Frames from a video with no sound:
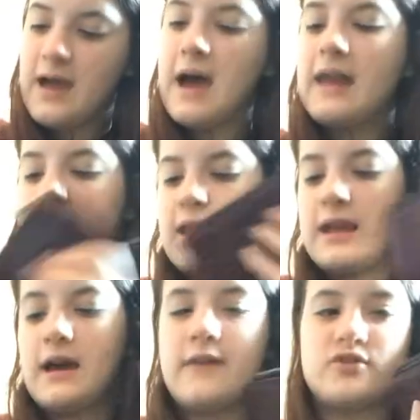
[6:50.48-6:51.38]
And in
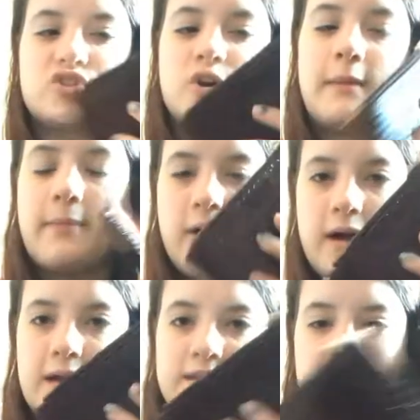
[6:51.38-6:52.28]
here, I've just got my
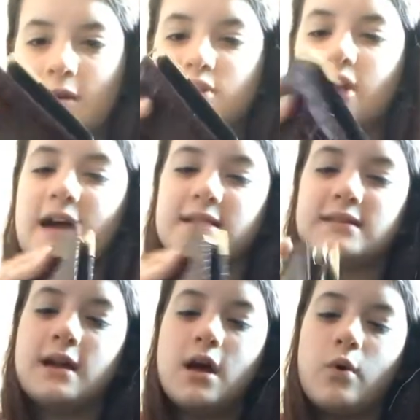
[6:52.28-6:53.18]
purse, which has
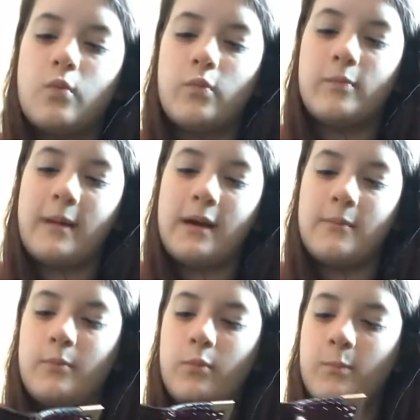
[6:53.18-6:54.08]

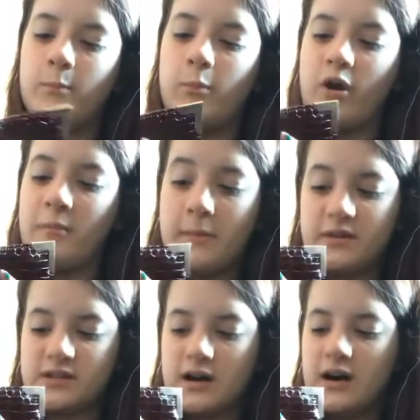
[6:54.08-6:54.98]
one of my
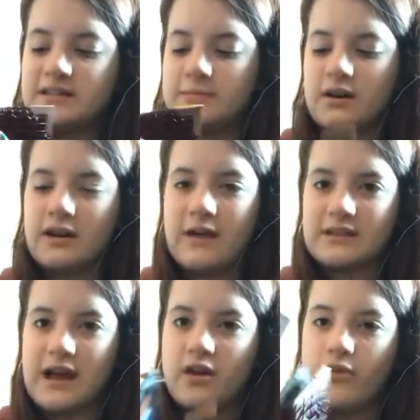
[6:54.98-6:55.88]
bus cards. I'm going to have to
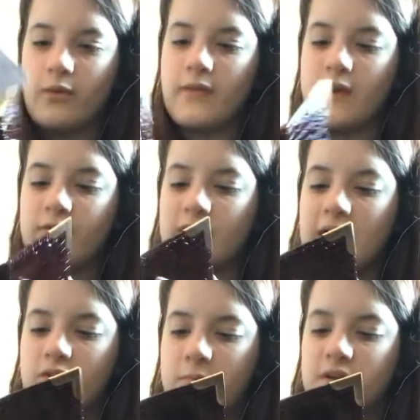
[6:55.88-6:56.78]
get another one though for the
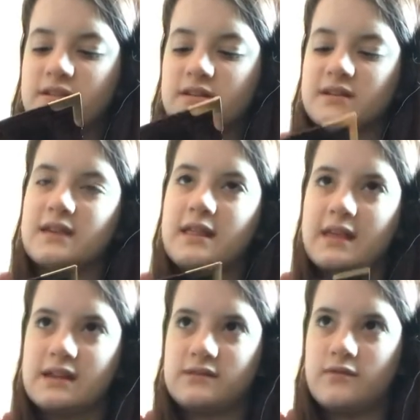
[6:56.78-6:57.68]
other bus, because
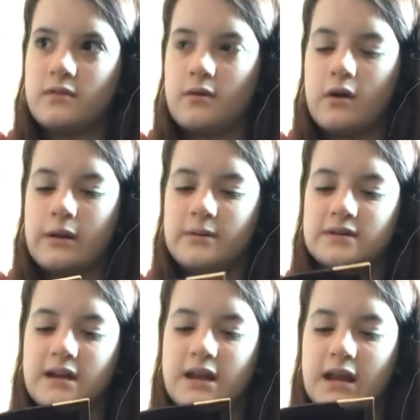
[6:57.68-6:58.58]
that's for the only bus
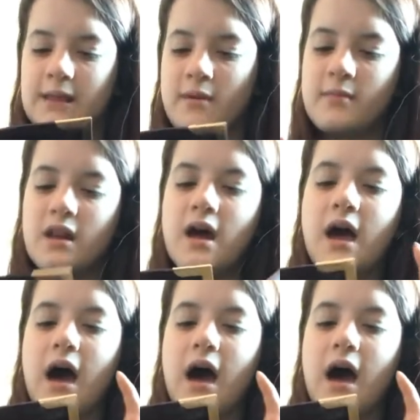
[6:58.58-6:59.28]
that I take at the moment.